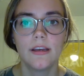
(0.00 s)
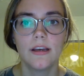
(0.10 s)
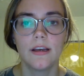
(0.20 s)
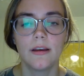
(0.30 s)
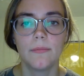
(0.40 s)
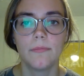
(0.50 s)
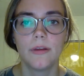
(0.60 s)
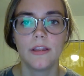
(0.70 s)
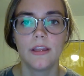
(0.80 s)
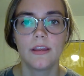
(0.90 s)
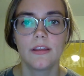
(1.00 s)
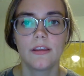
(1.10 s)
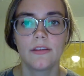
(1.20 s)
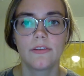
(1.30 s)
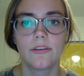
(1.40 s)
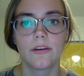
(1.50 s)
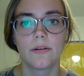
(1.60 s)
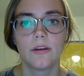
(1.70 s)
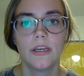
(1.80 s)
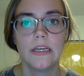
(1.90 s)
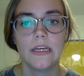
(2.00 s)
So